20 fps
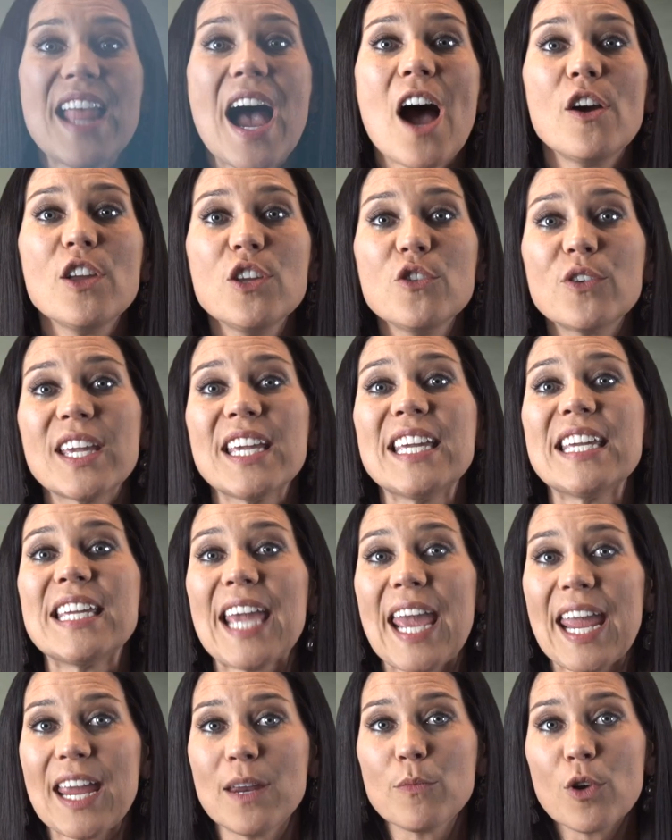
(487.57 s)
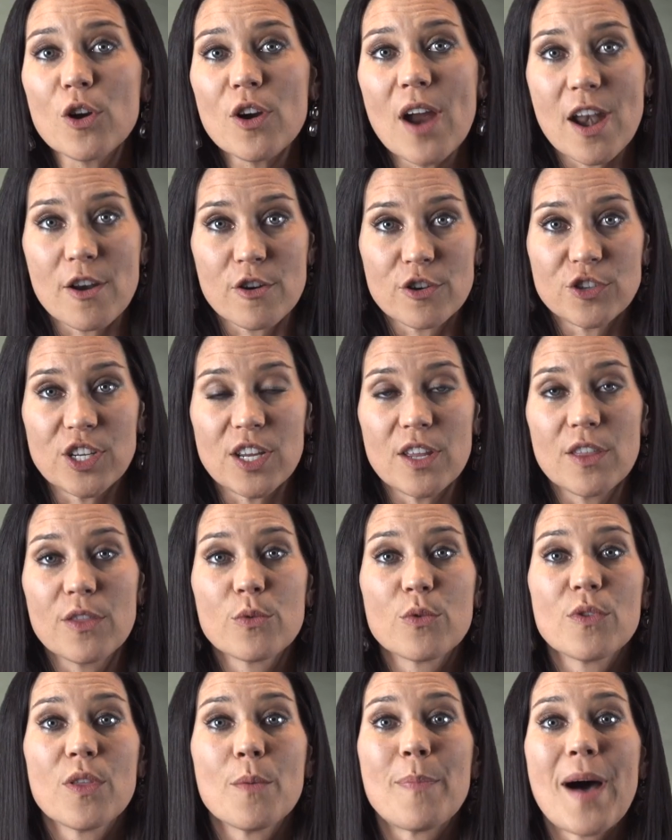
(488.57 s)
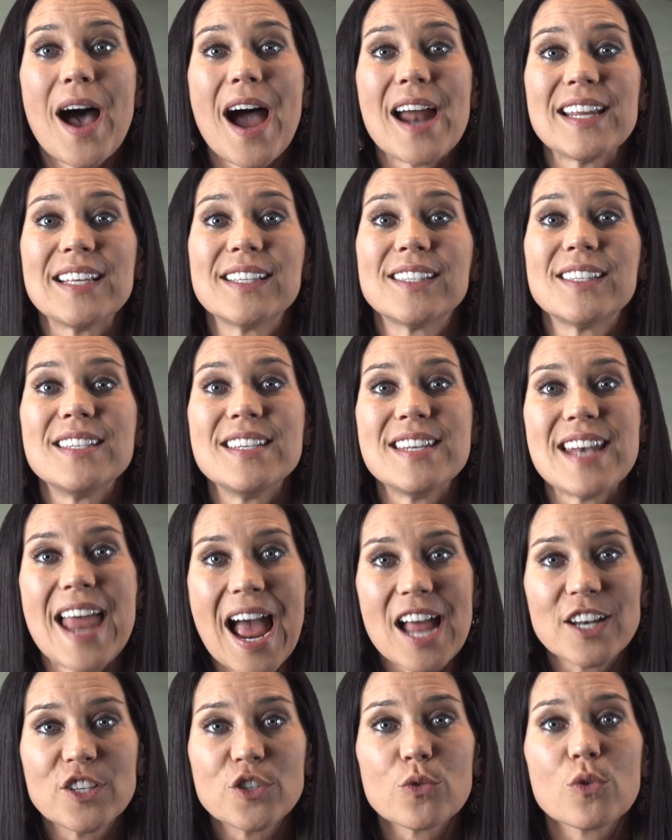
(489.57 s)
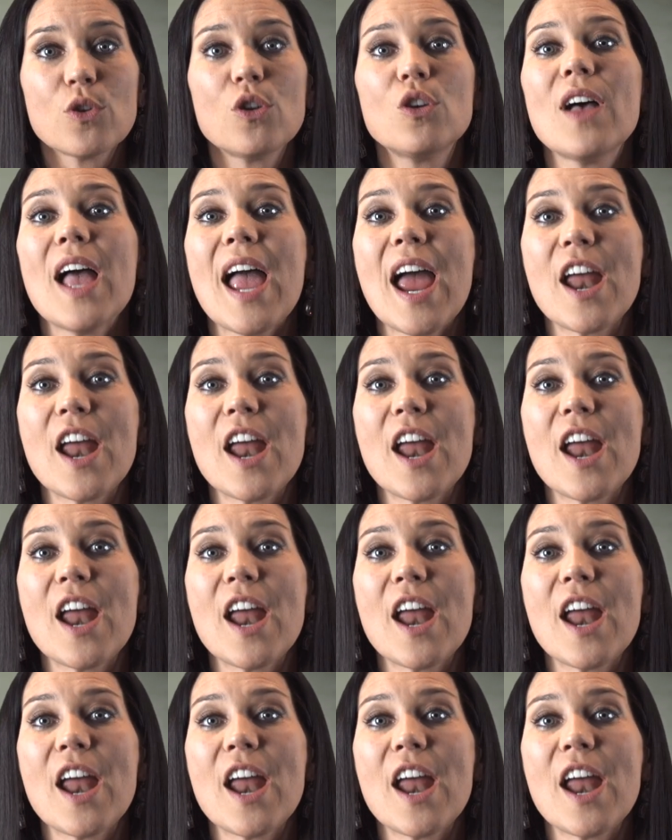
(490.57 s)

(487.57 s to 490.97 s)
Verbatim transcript: now you can gain more energy through the body's natural